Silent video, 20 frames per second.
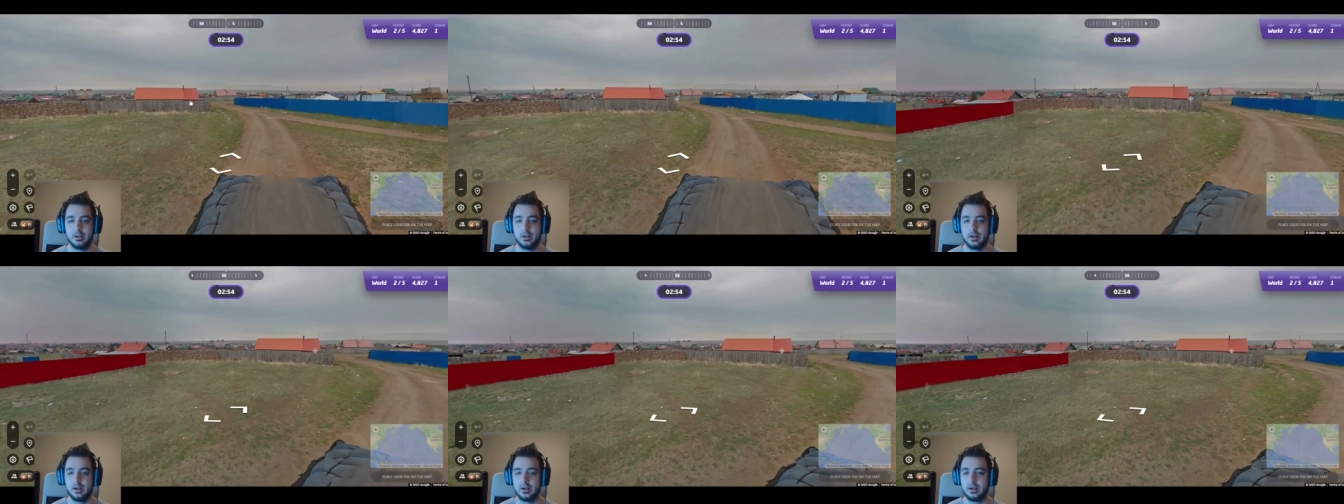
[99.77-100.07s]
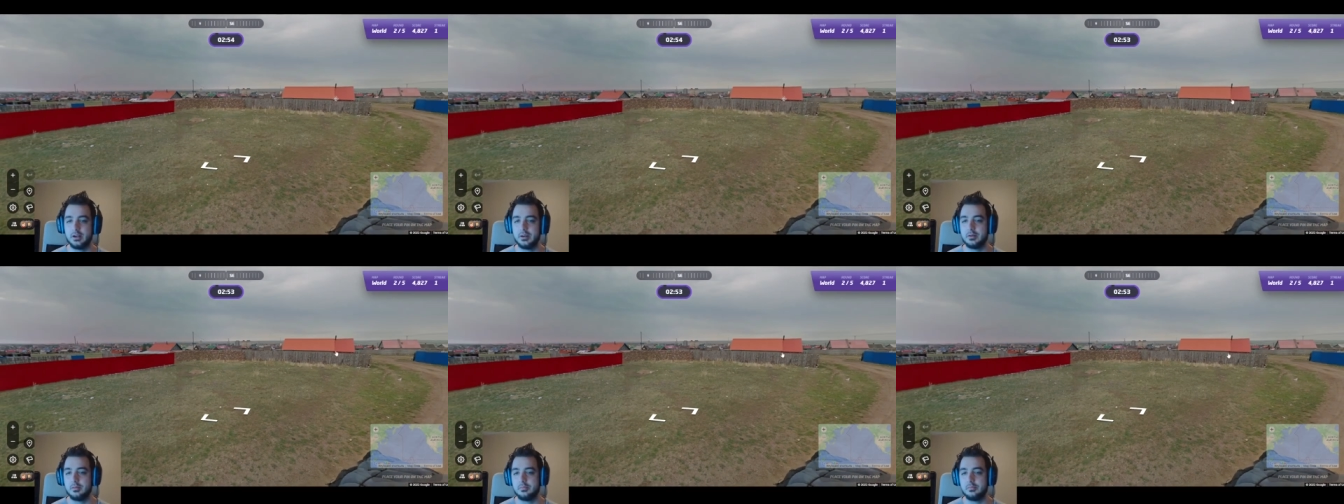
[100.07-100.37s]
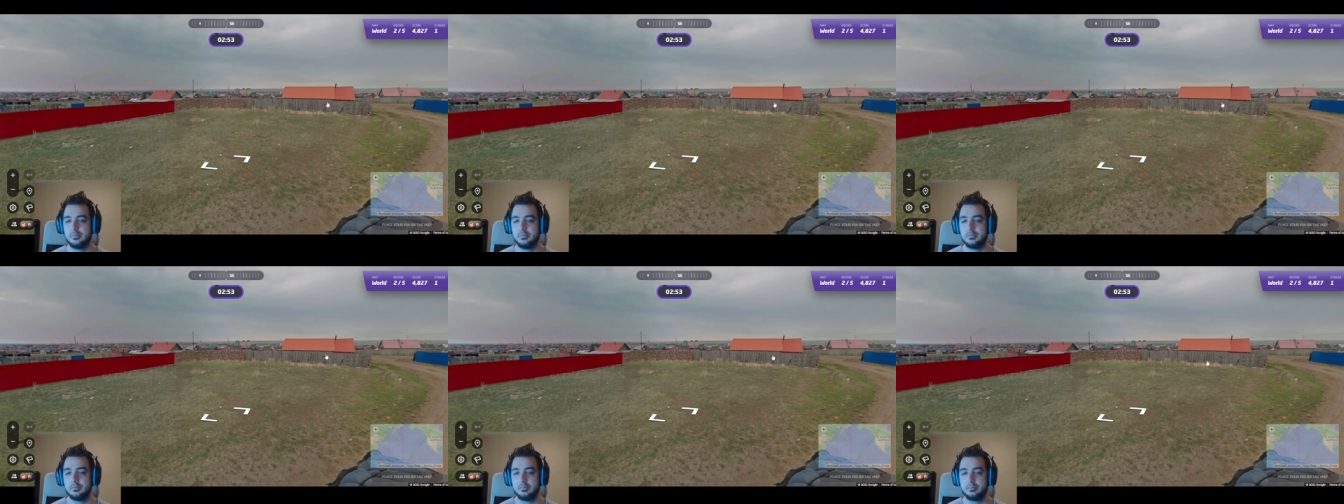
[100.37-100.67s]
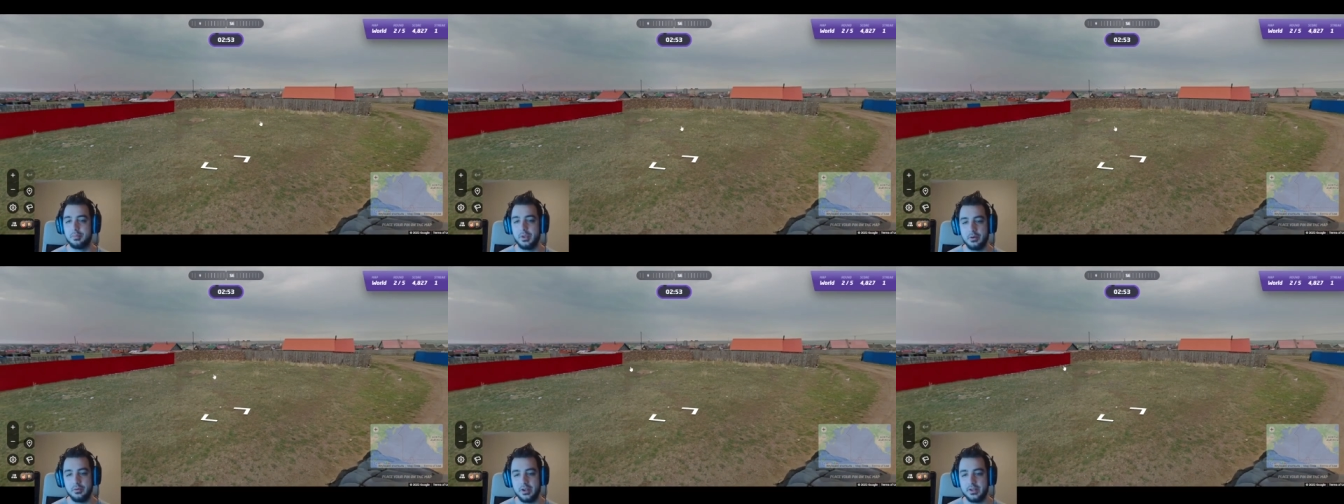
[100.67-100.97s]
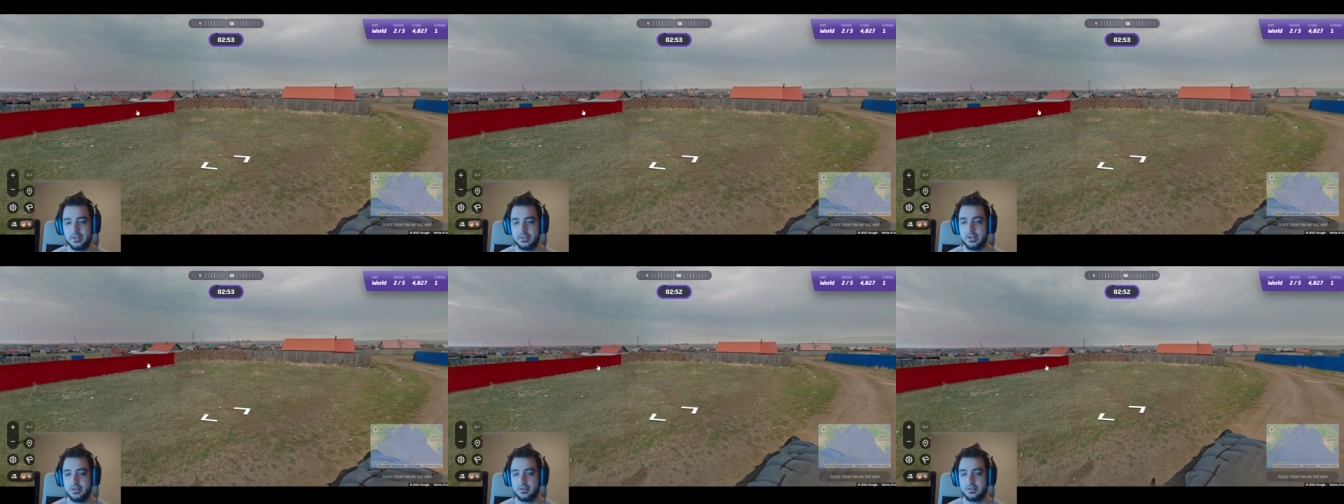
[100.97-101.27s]
Um, big way
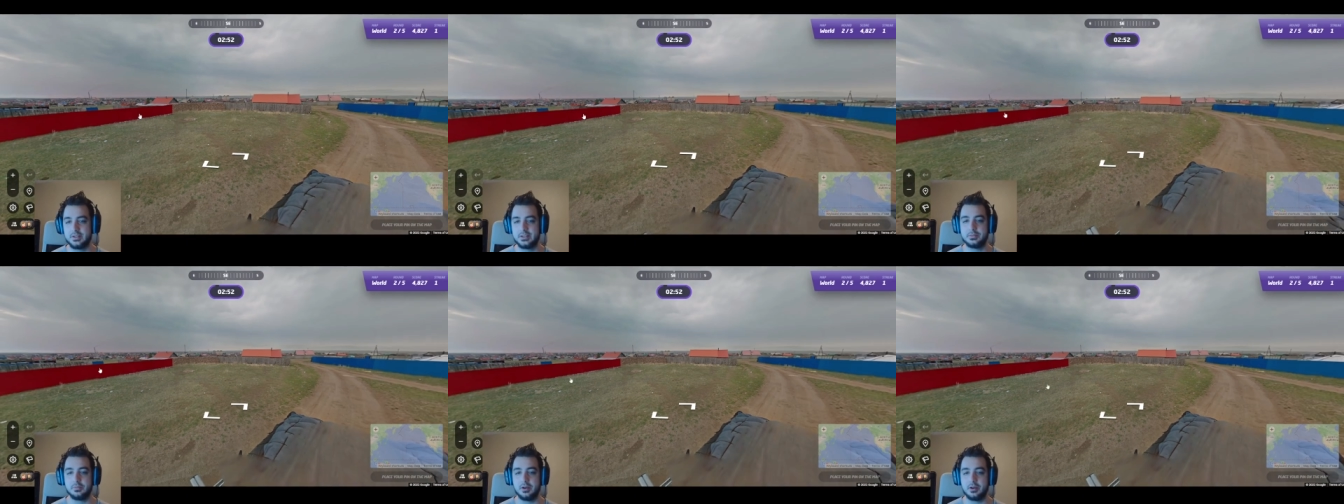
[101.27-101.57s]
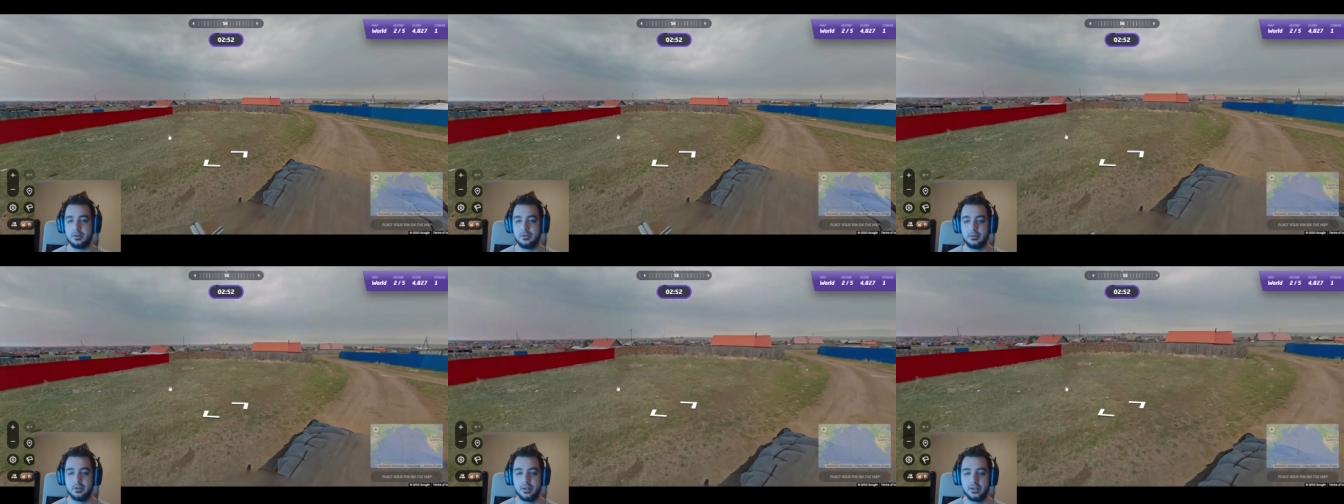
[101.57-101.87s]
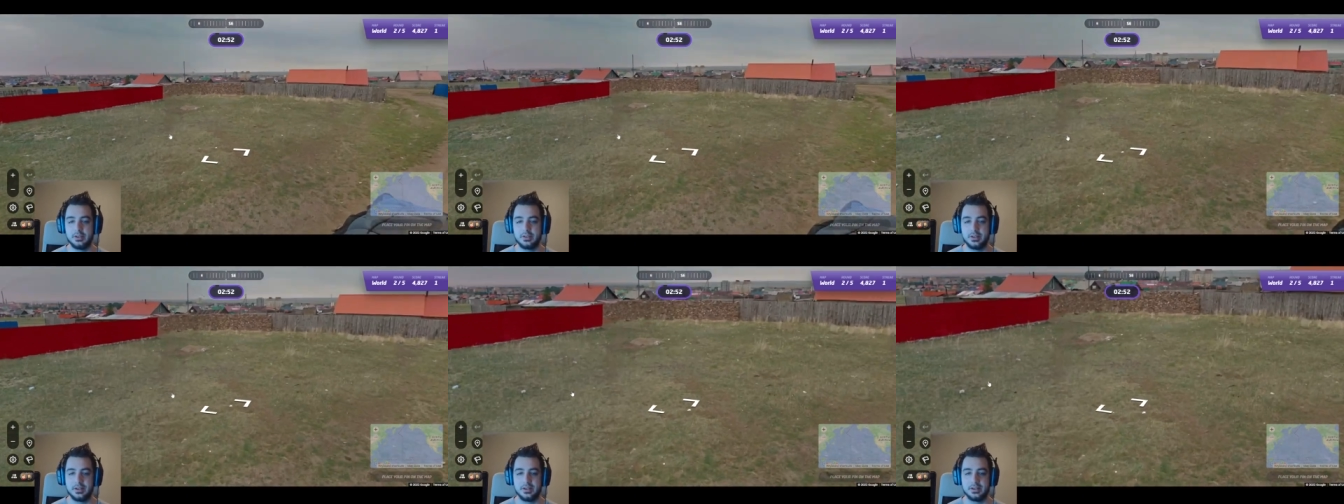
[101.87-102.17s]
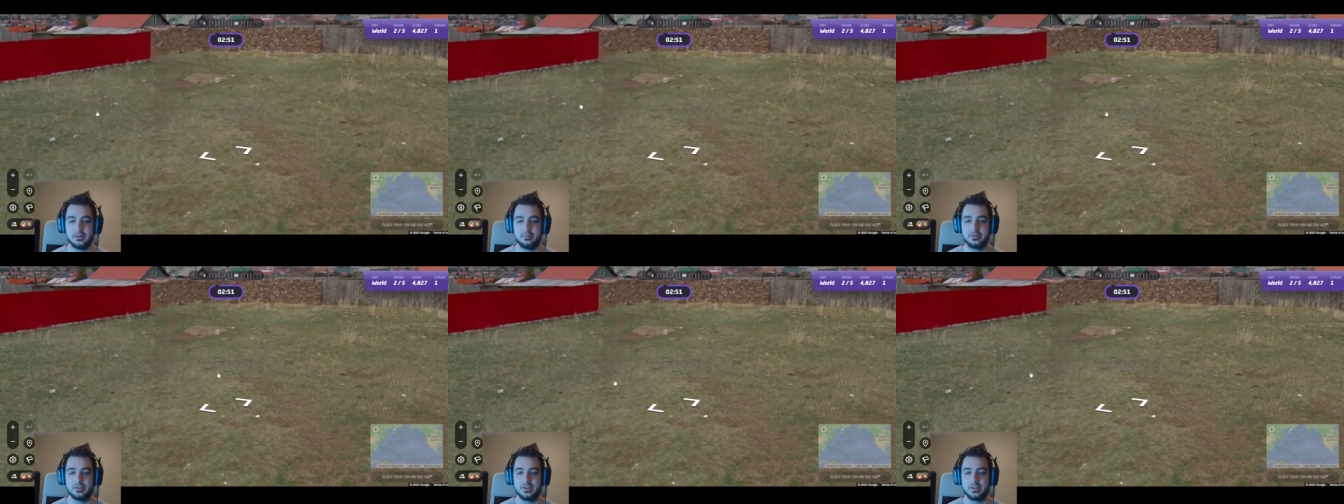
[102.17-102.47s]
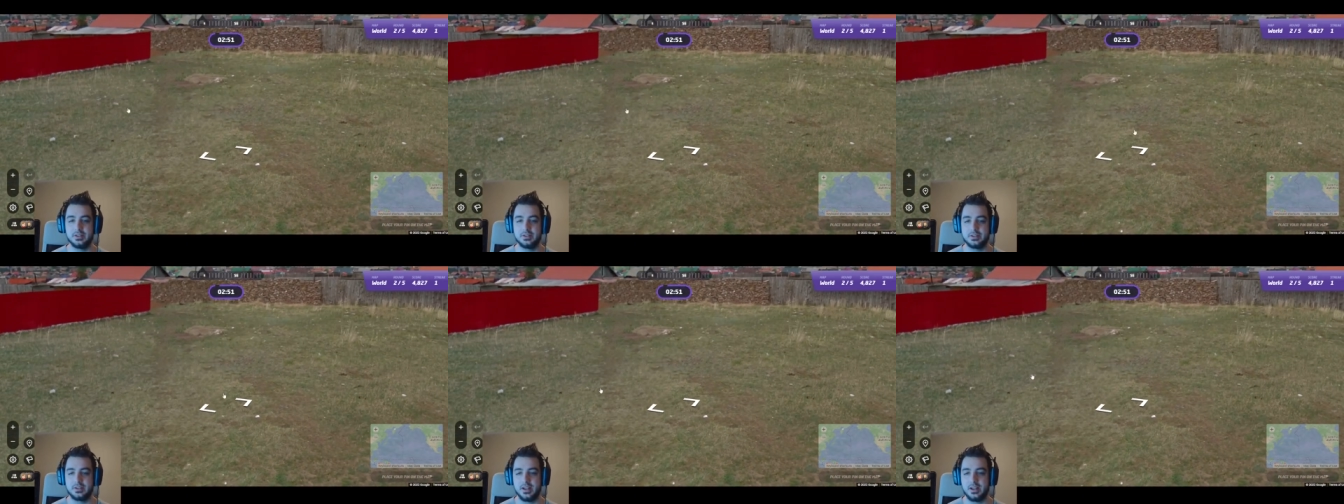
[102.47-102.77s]
to tell this is Mongolia is anytime you see
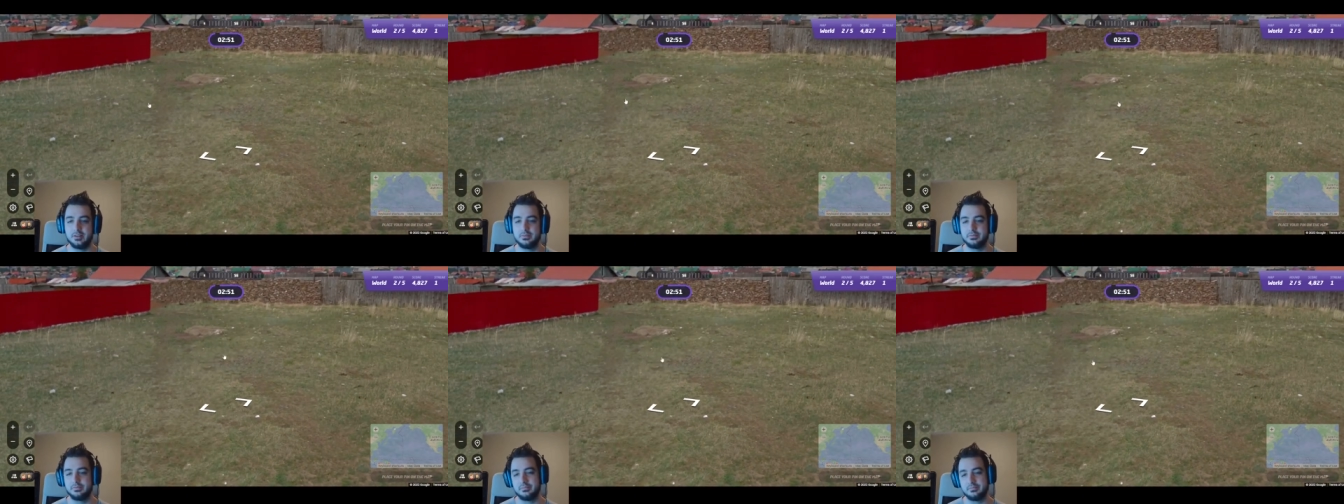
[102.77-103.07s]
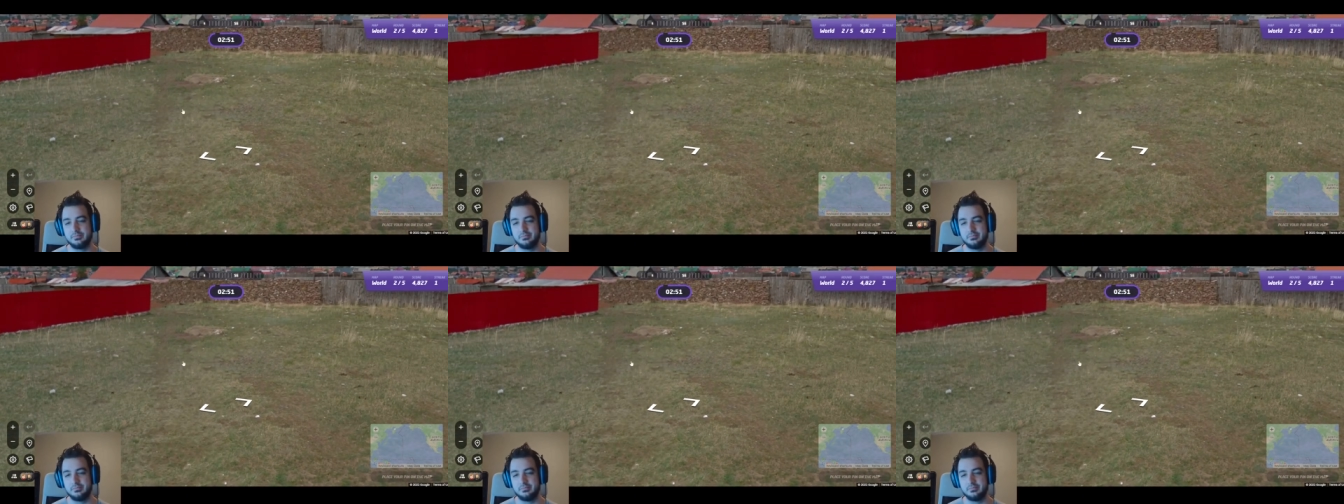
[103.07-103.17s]
this kind of